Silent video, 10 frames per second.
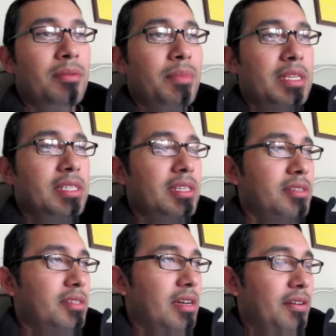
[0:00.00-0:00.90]
mixing
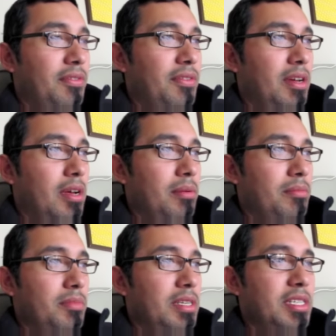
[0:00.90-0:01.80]
stuff,
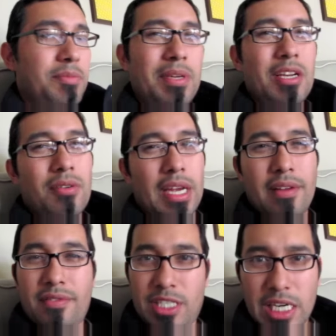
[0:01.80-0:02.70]
um, and just being
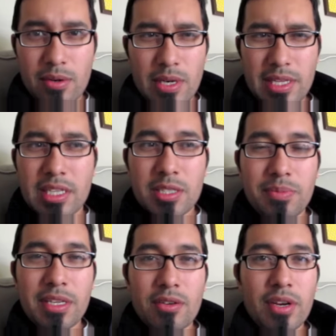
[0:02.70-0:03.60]
creative in general. I think just
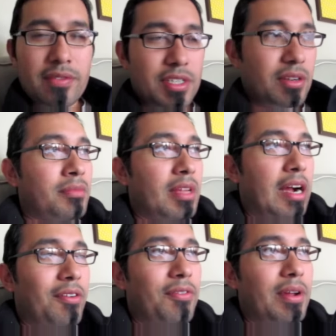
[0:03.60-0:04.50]
being creative in general.
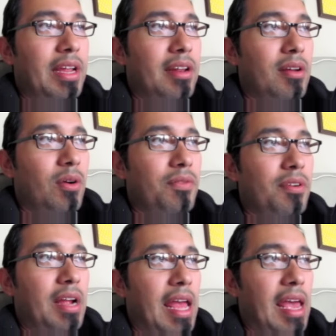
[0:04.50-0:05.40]
Our friend
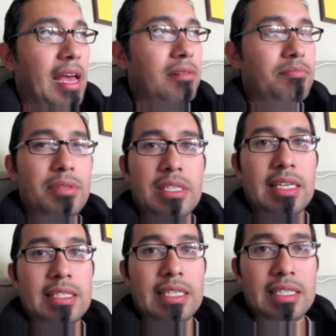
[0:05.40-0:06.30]
over at Billy
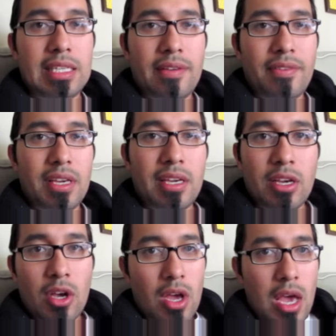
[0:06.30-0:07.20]
CTV,
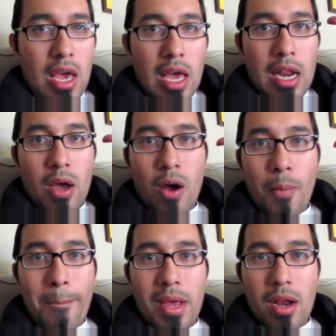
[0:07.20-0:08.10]

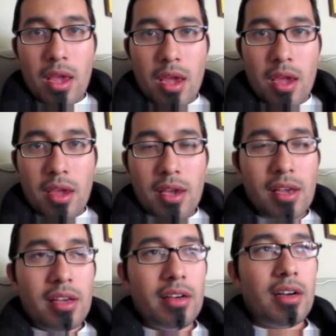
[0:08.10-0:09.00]
hello Billy,
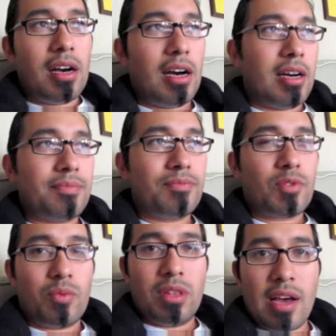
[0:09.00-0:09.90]
um,
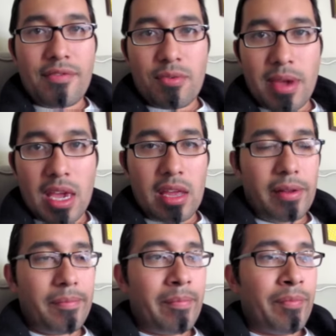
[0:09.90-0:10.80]
we love you,
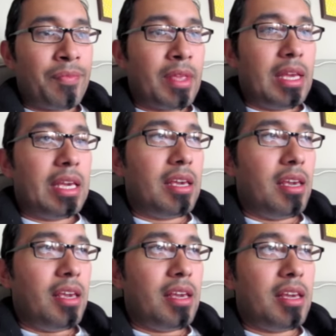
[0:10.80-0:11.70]
man.
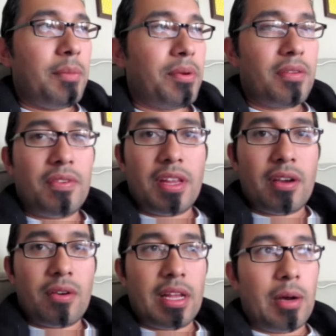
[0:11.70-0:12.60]
He he put a
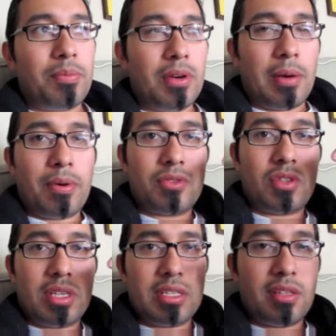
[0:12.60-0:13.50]
video, and I'll put, I'll post a
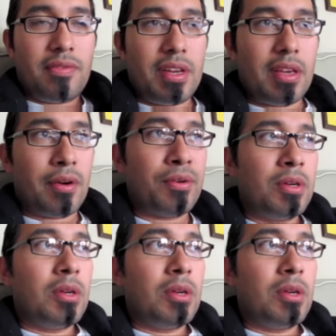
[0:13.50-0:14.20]
link to the video